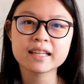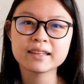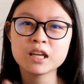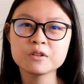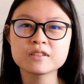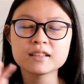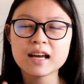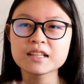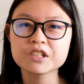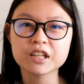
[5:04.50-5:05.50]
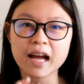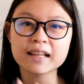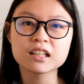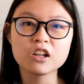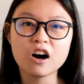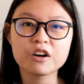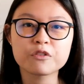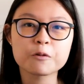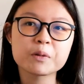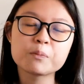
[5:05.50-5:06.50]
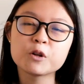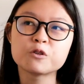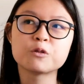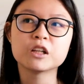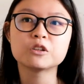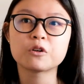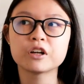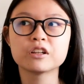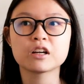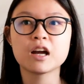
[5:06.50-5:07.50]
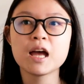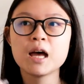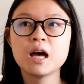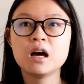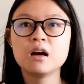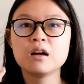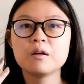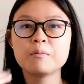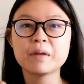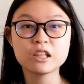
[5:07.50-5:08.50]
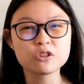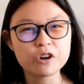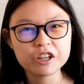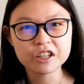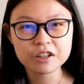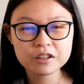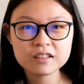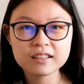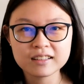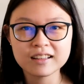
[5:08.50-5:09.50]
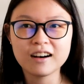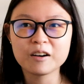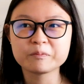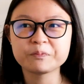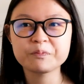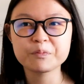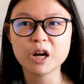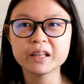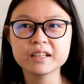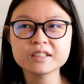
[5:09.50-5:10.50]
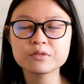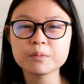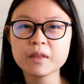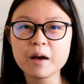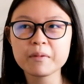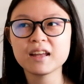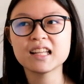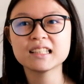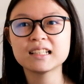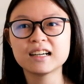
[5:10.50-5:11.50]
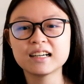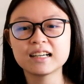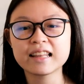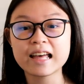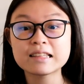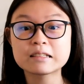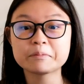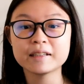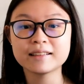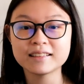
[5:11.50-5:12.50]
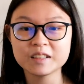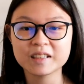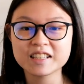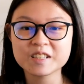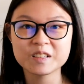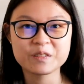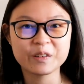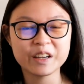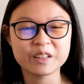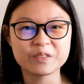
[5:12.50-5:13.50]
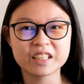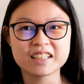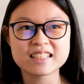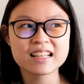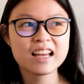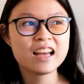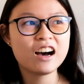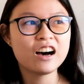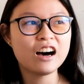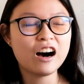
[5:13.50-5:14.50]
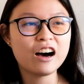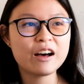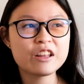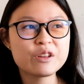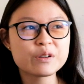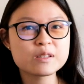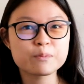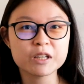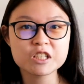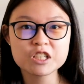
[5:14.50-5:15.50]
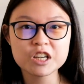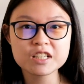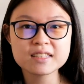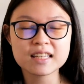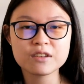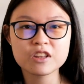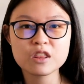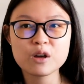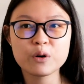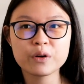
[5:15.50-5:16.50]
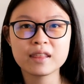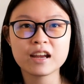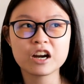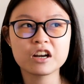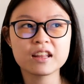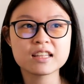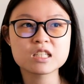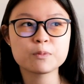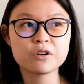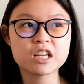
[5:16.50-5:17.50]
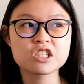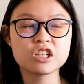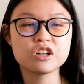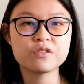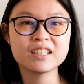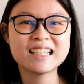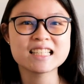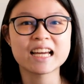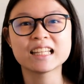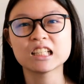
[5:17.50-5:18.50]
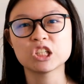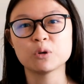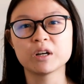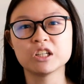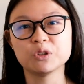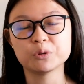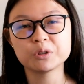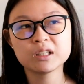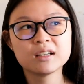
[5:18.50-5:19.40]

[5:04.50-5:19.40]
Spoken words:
and they use it as their catalog for people who want to order made to order products from them. And that's something that you guys should avoid, because those pictures, even though they're the inspiration of the design that you want to do,